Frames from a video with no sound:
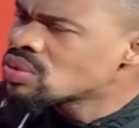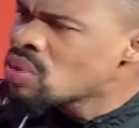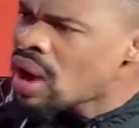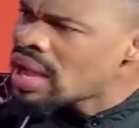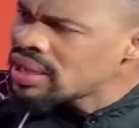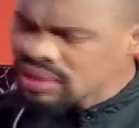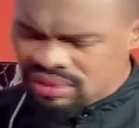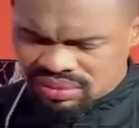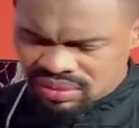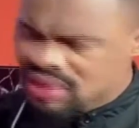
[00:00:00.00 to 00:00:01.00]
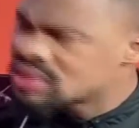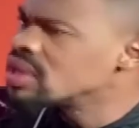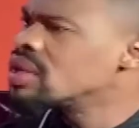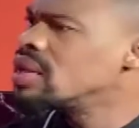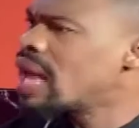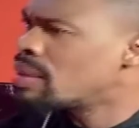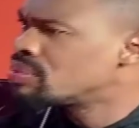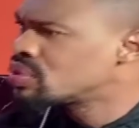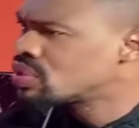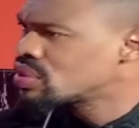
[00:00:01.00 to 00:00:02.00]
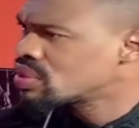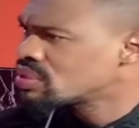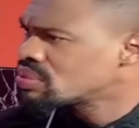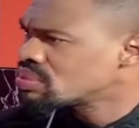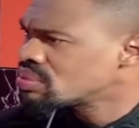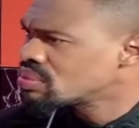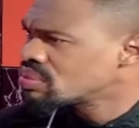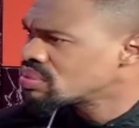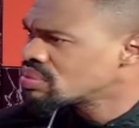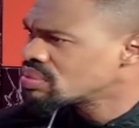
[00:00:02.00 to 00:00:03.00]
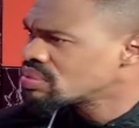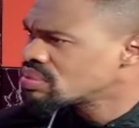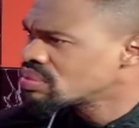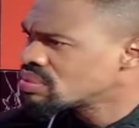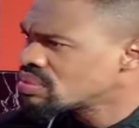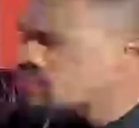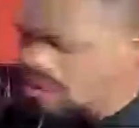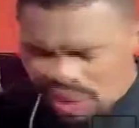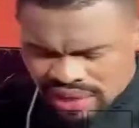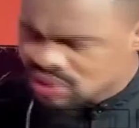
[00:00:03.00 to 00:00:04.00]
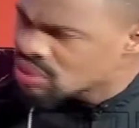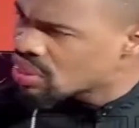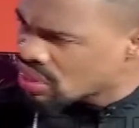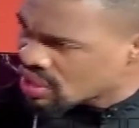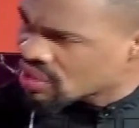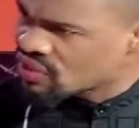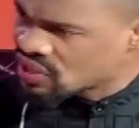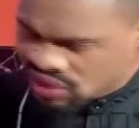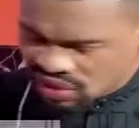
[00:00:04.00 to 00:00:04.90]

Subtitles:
Why the lapse? Why do you think the federal